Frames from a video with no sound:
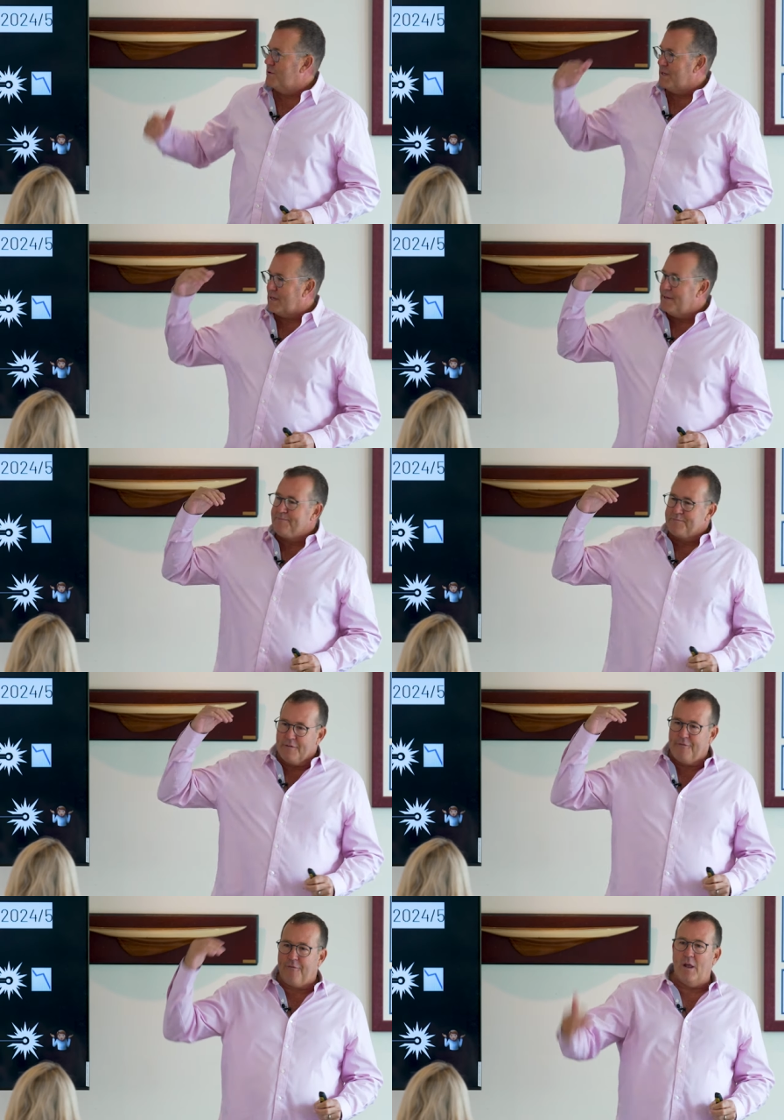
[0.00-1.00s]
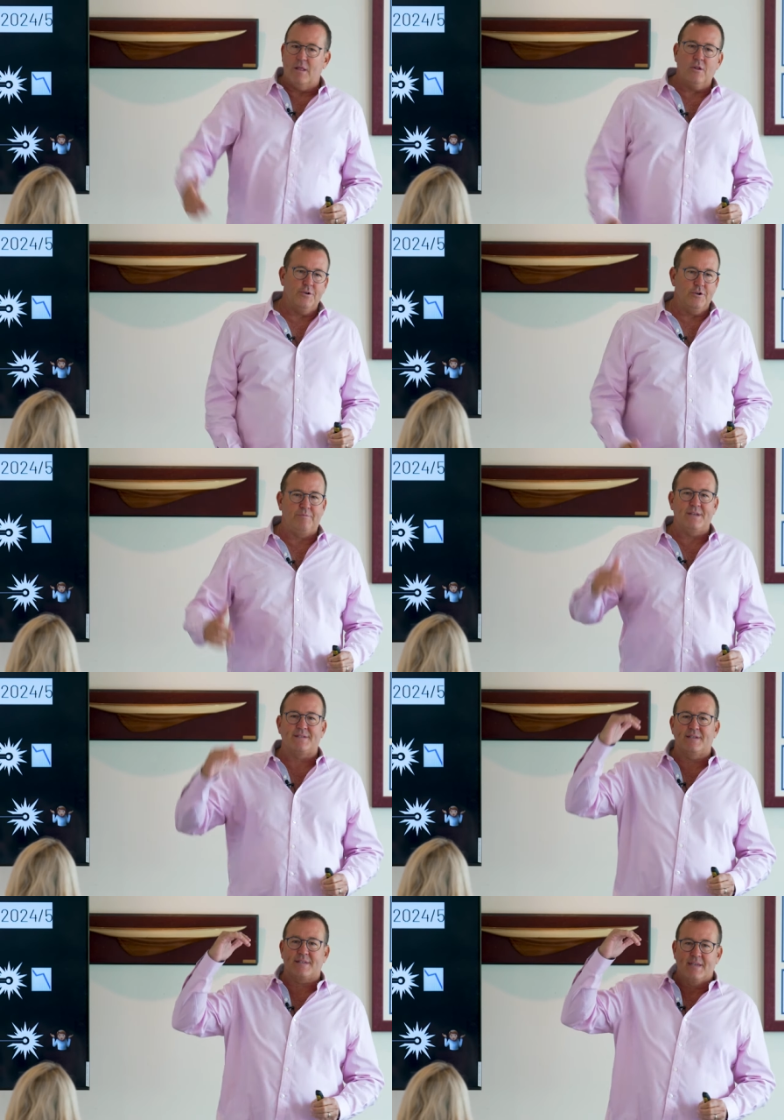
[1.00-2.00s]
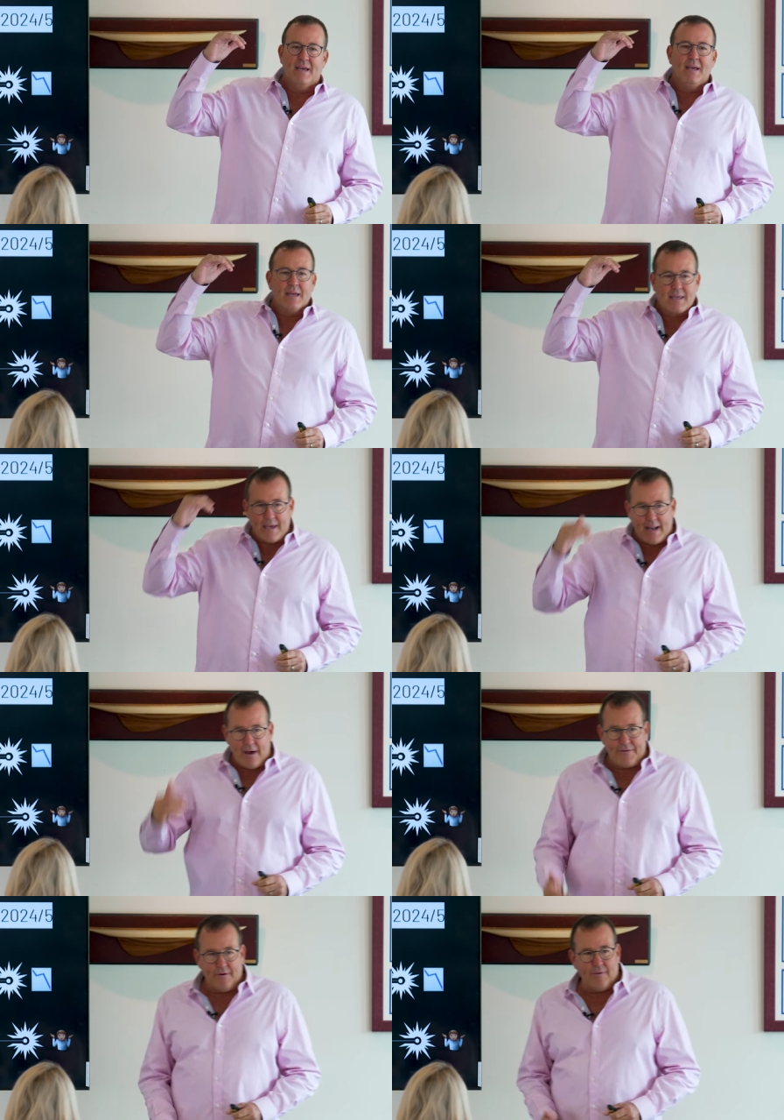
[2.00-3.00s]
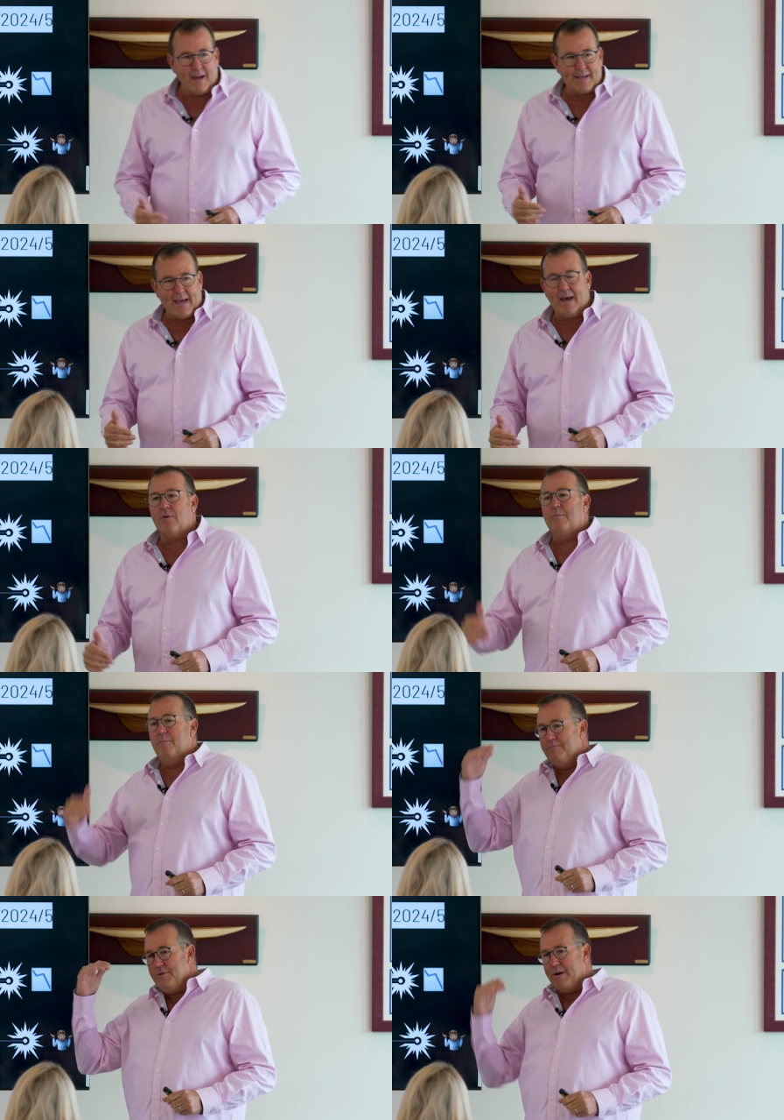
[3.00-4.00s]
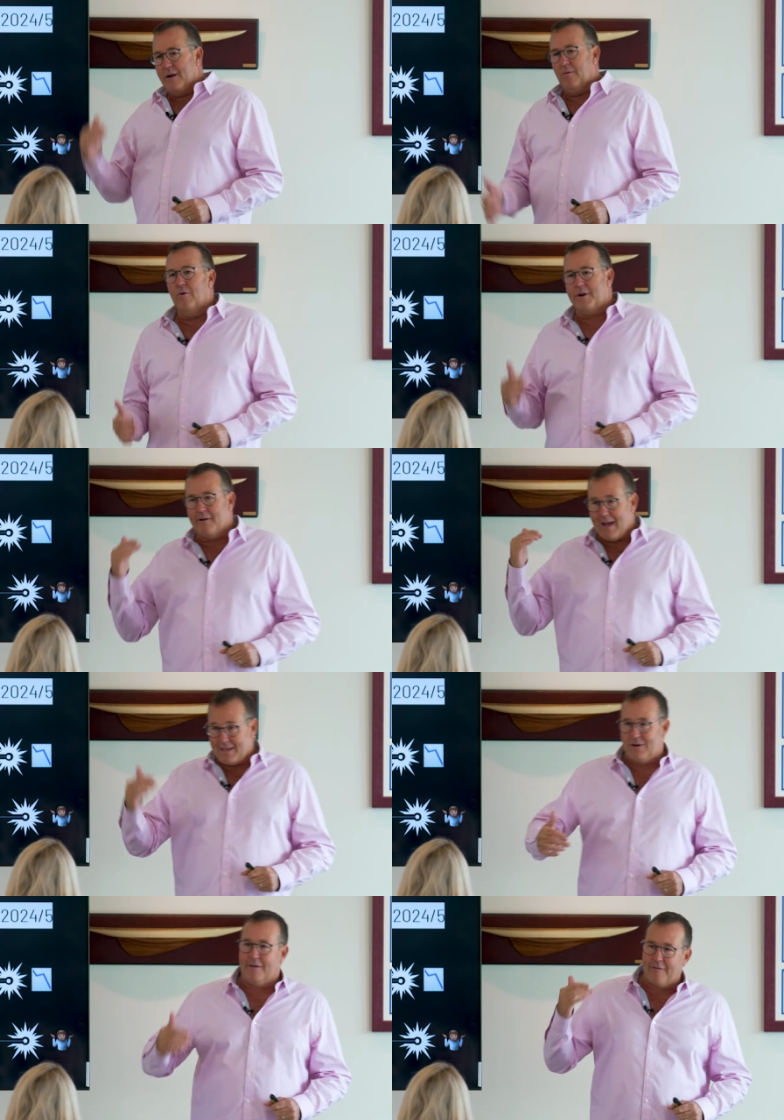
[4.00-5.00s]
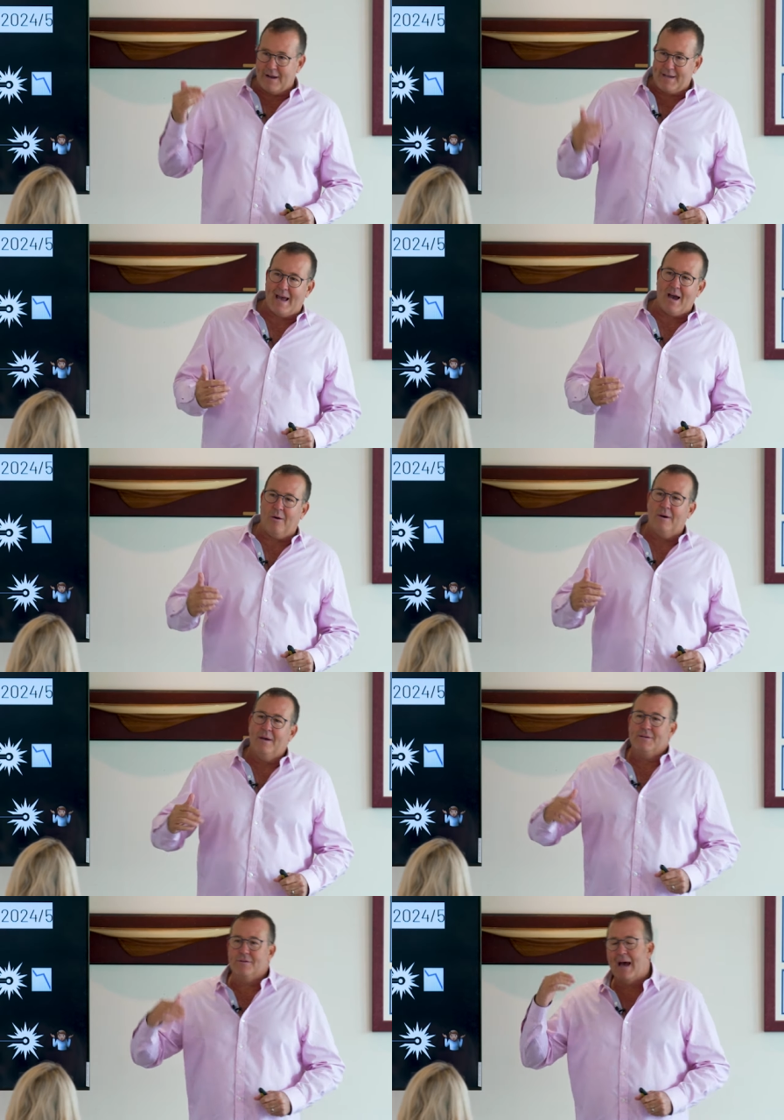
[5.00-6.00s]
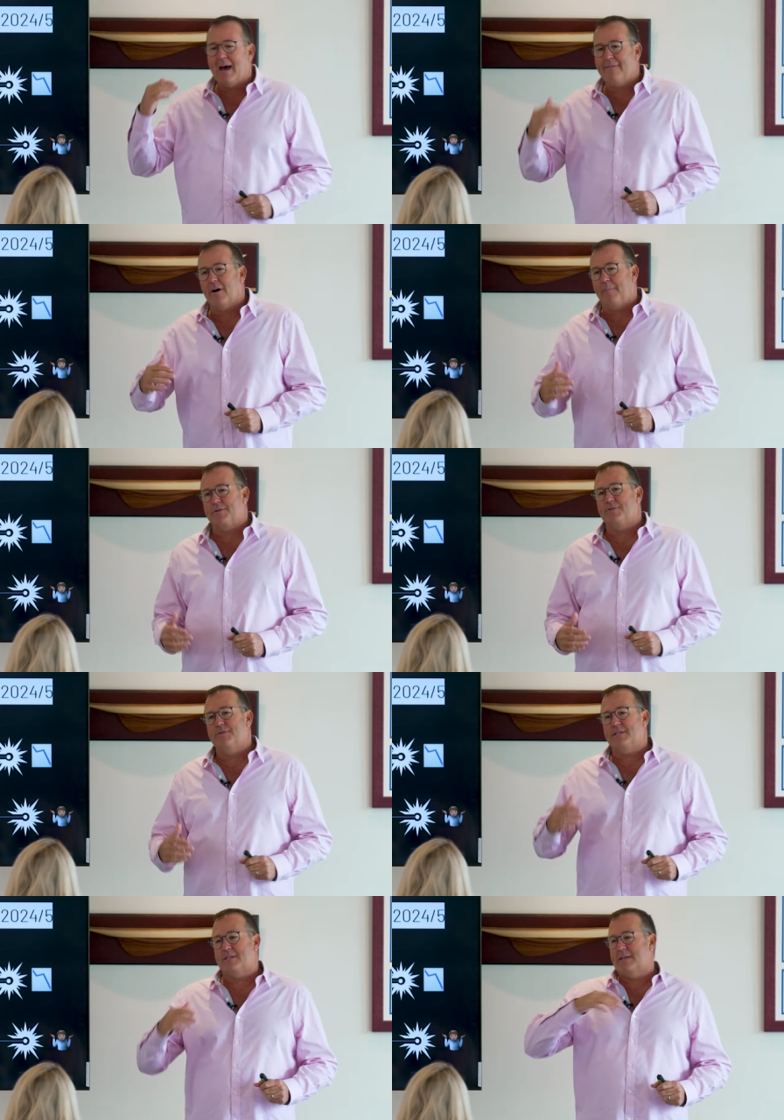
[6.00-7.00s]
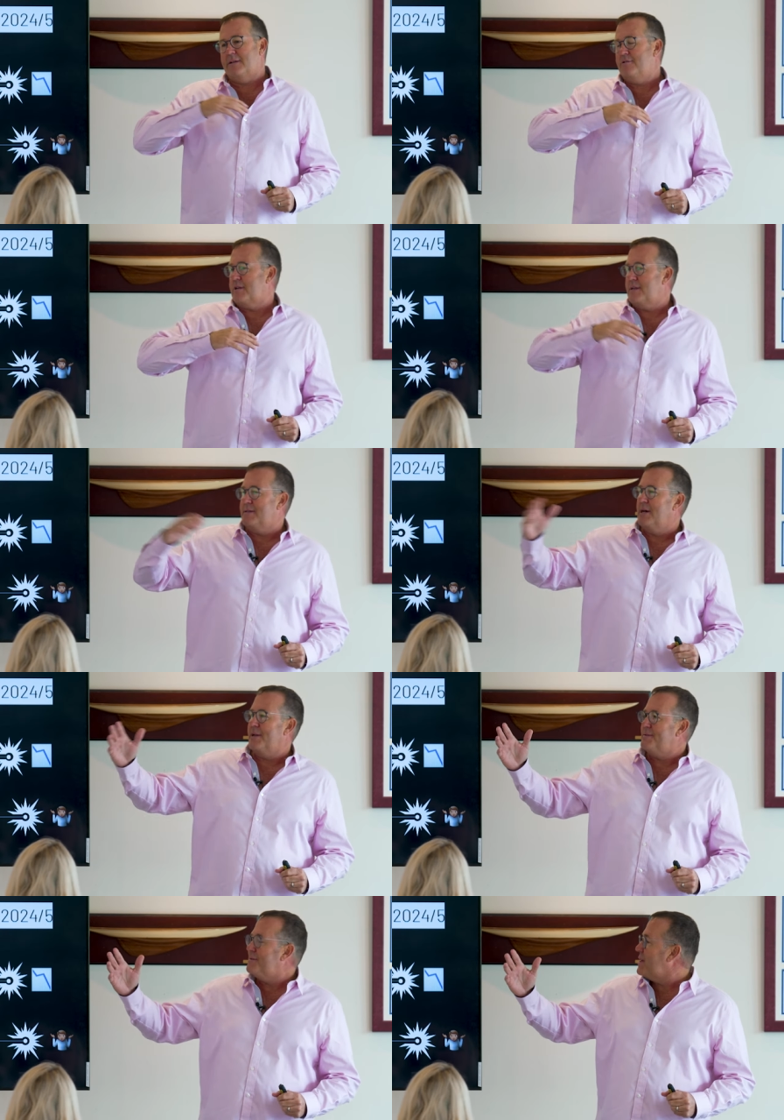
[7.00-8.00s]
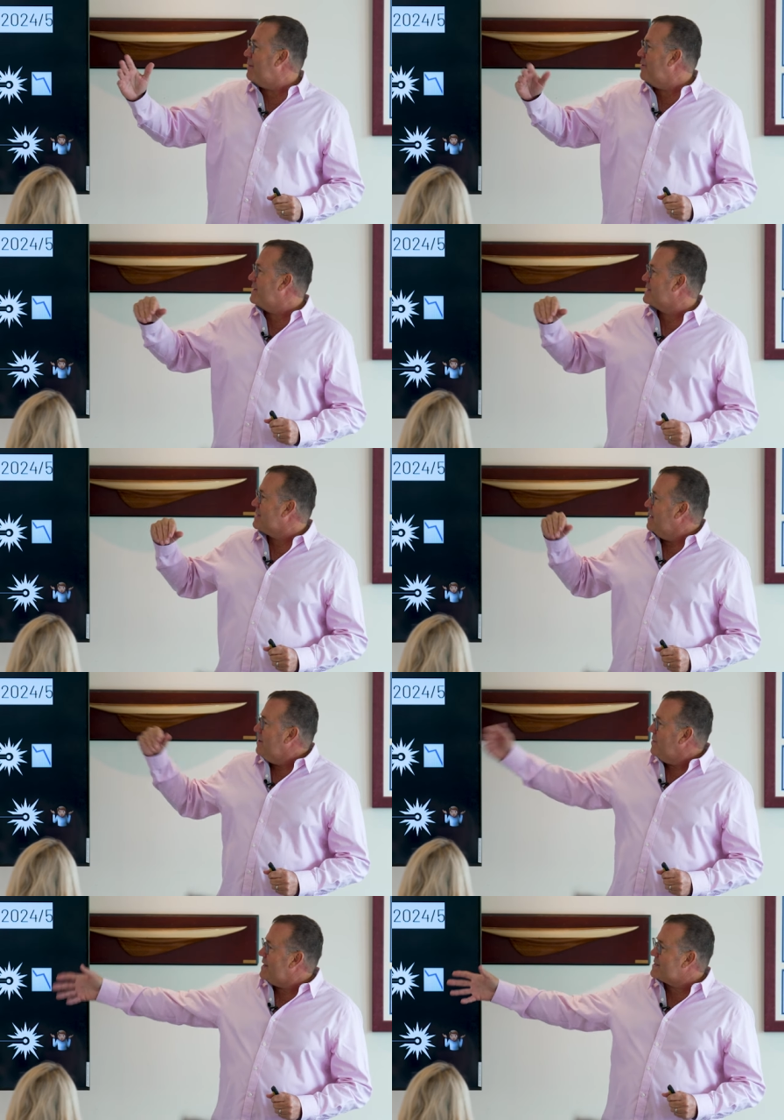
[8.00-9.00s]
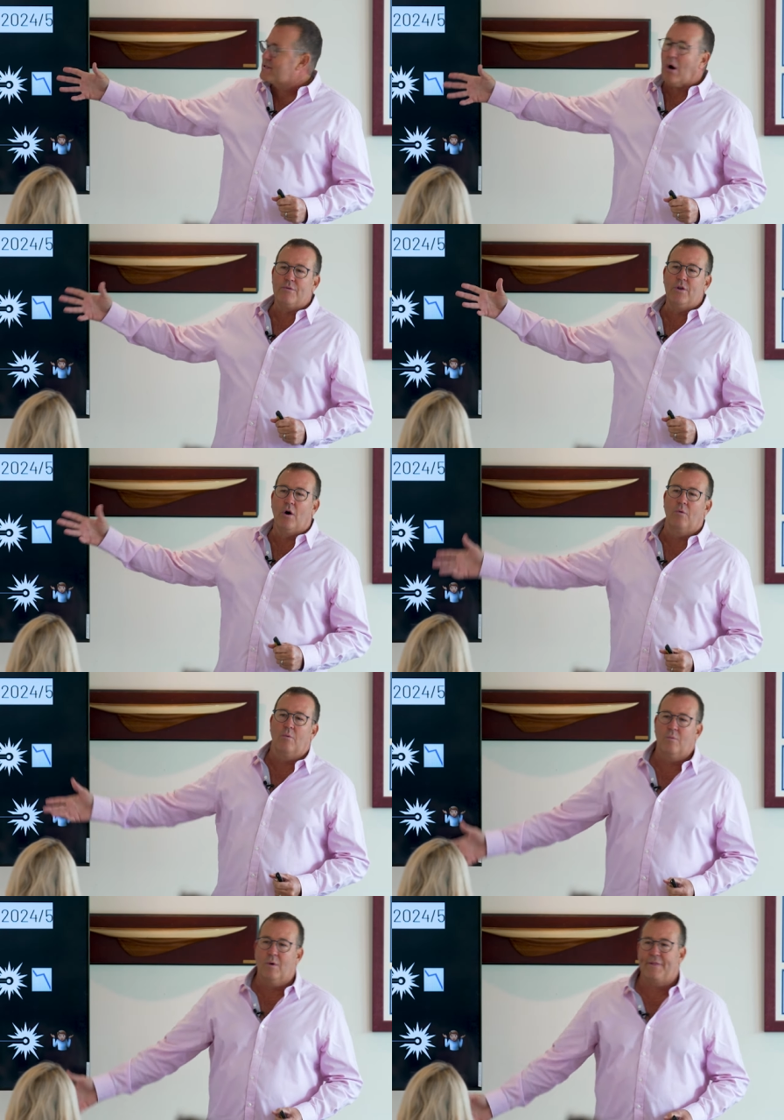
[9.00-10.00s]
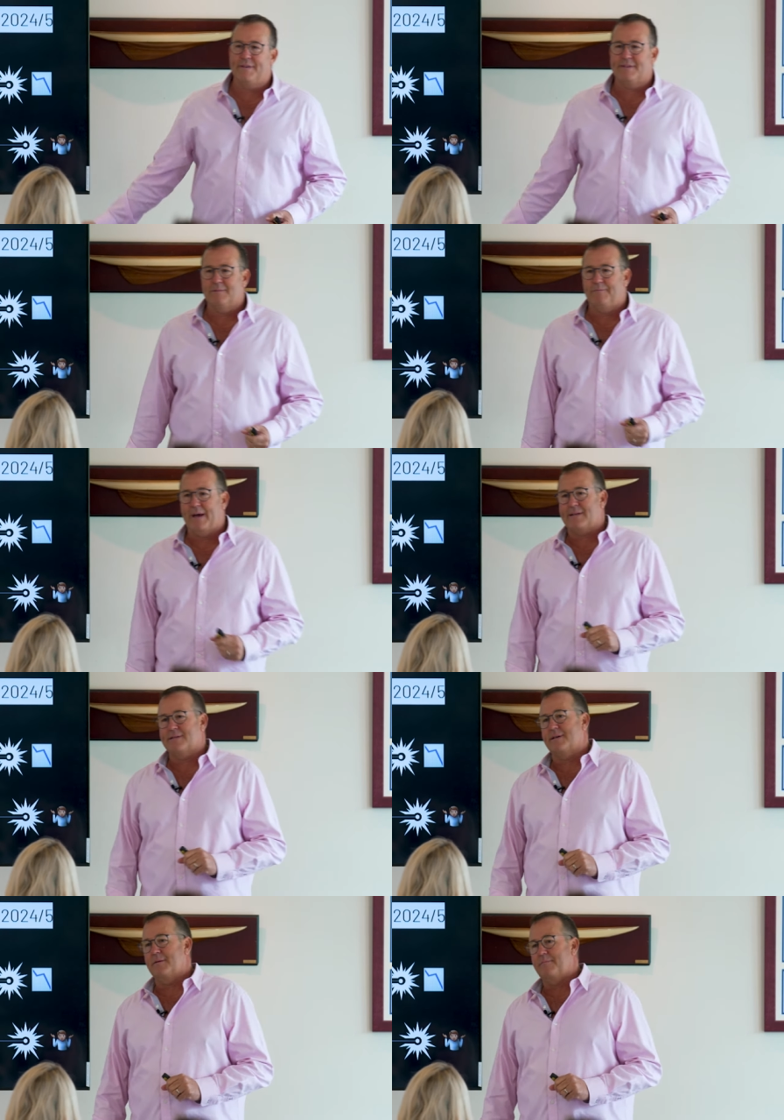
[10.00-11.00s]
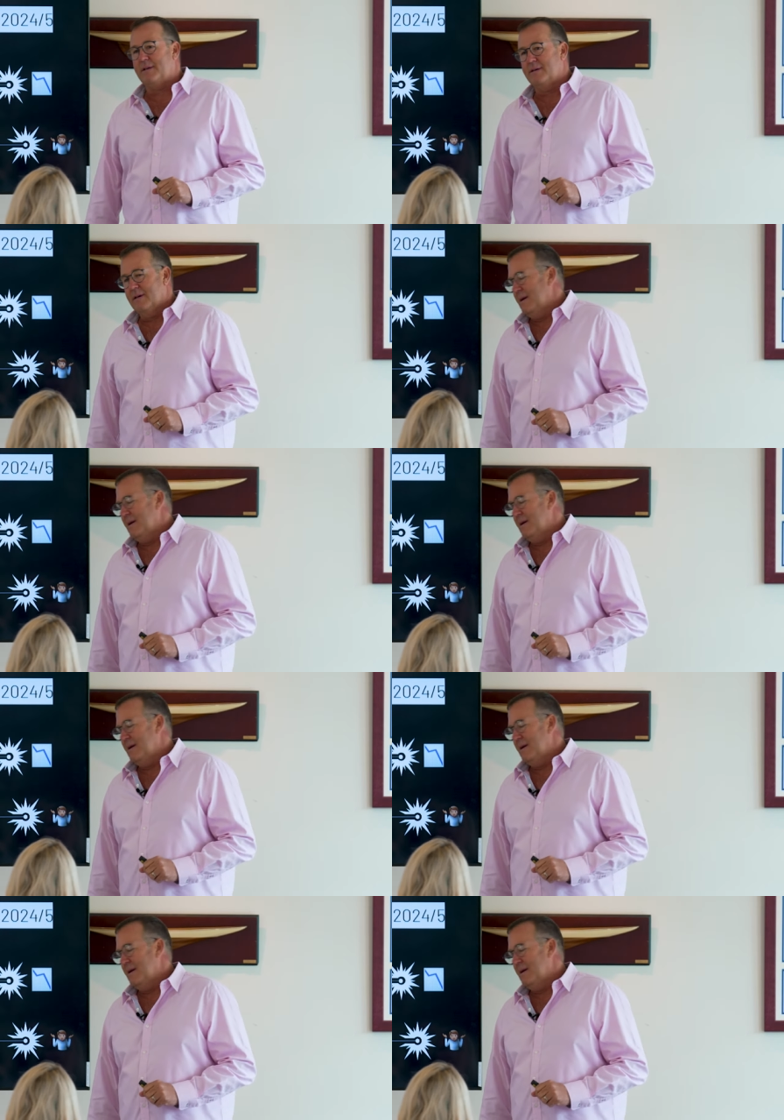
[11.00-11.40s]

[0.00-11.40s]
really front load your business, get out there right now. You better work your ass off right now to have opportunities that you can get done in the summer, because we just don't know what this impact is going to be.